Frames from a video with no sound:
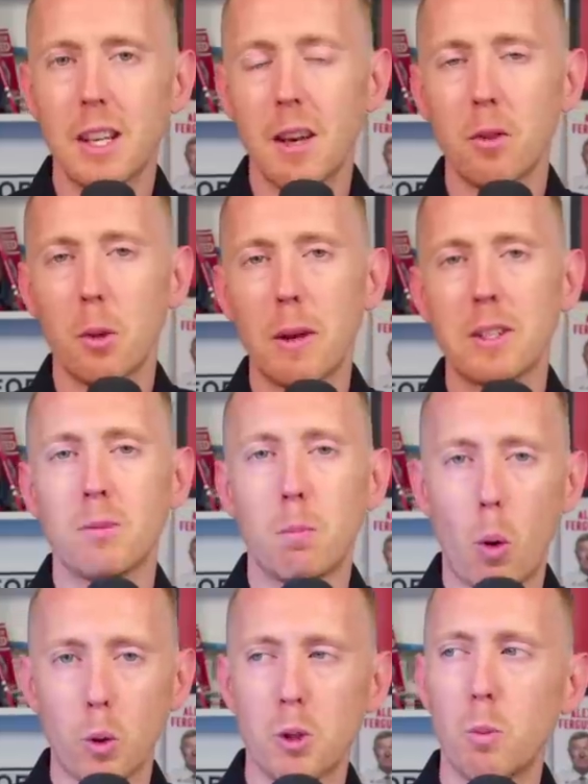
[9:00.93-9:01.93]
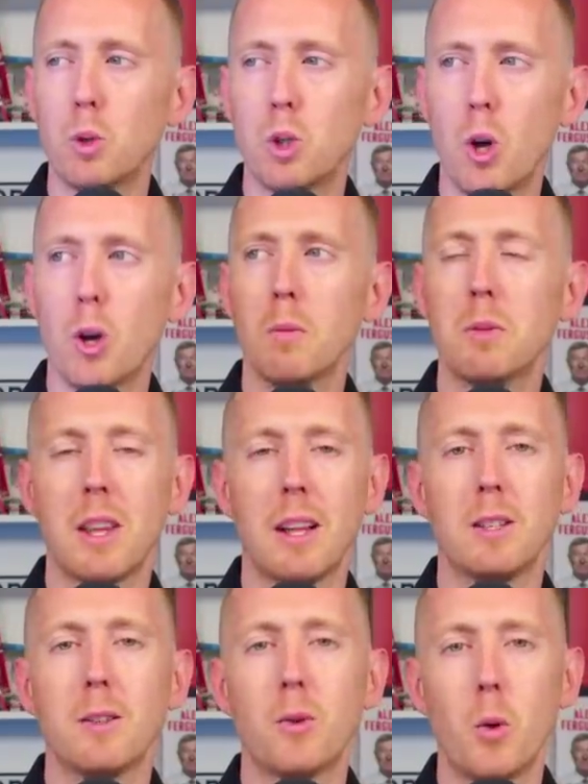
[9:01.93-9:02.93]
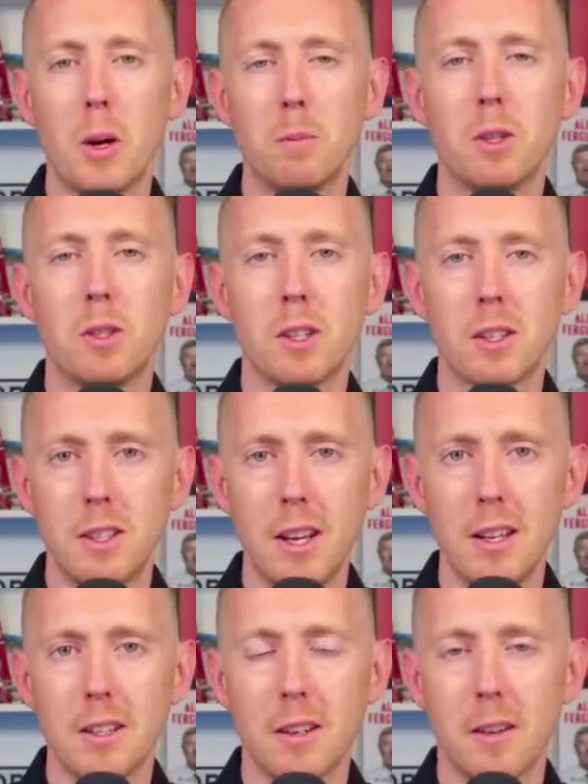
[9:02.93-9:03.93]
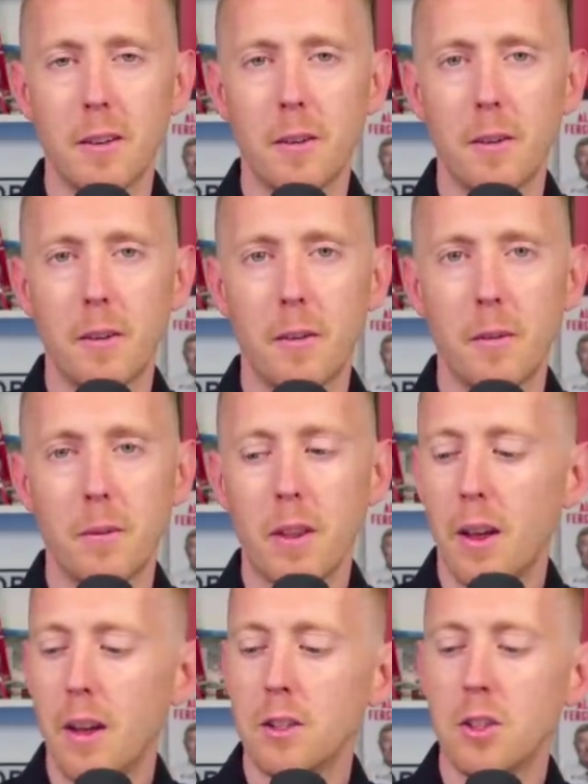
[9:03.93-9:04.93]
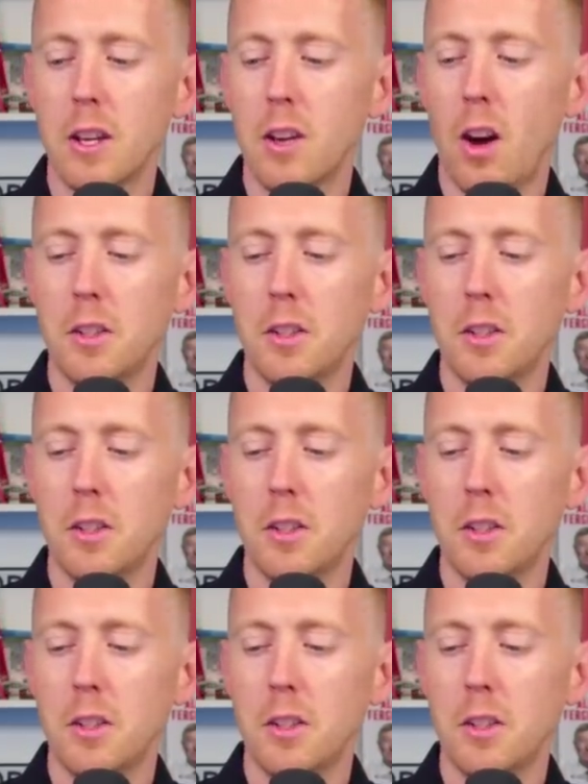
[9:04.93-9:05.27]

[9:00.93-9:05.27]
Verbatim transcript: need to give the best possible circumstances for him to succeed. The